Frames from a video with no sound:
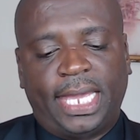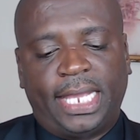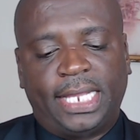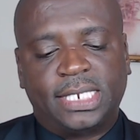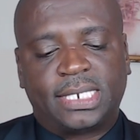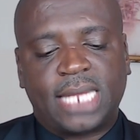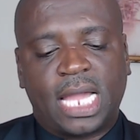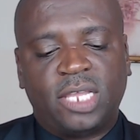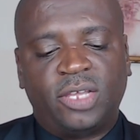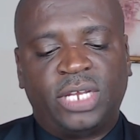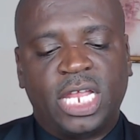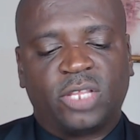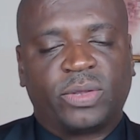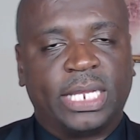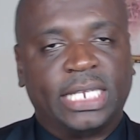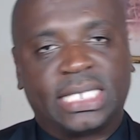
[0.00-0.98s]
is that you
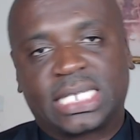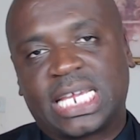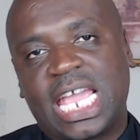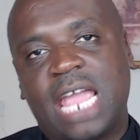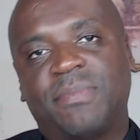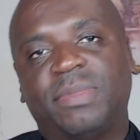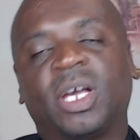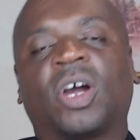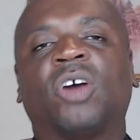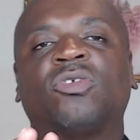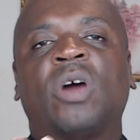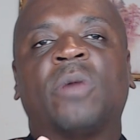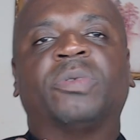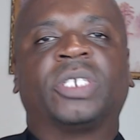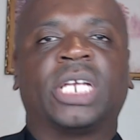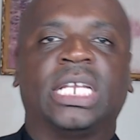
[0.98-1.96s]
need to escape the
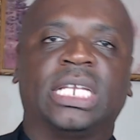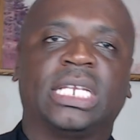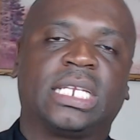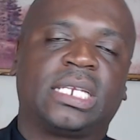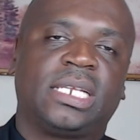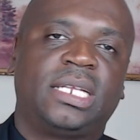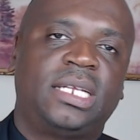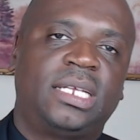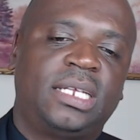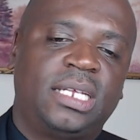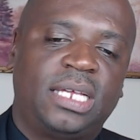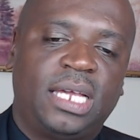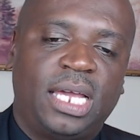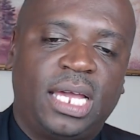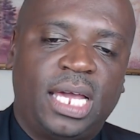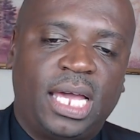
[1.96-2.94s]
corruption
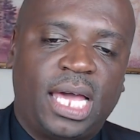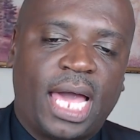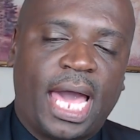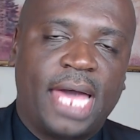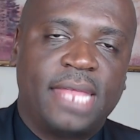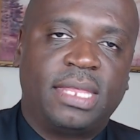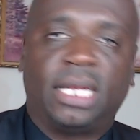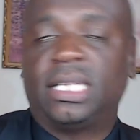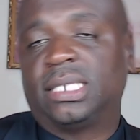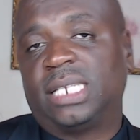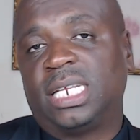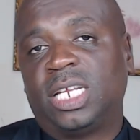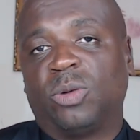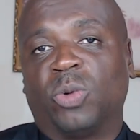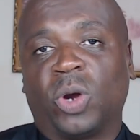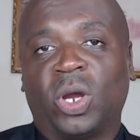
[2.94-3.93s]
that is
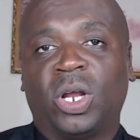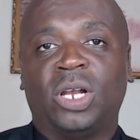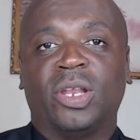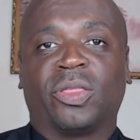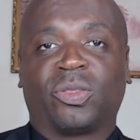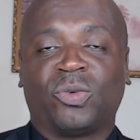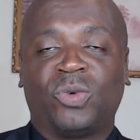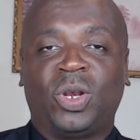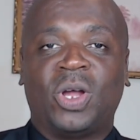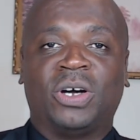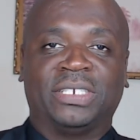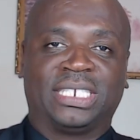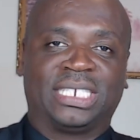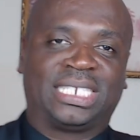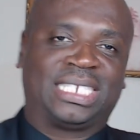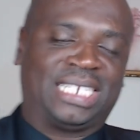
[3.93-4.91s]
in the world through
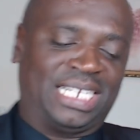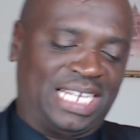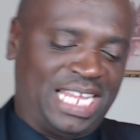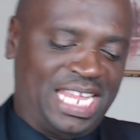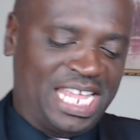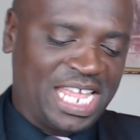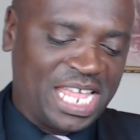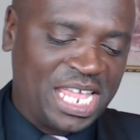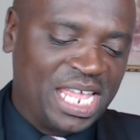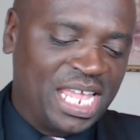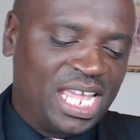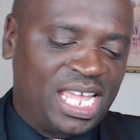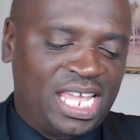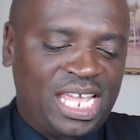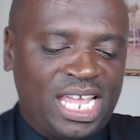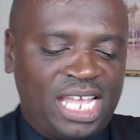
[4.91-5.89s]
lust.
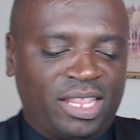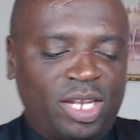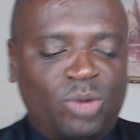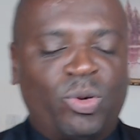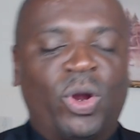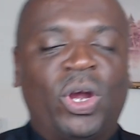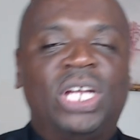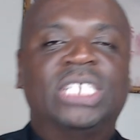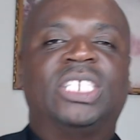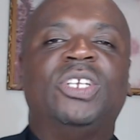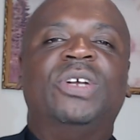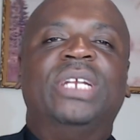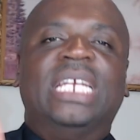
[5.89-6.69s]
In other words, you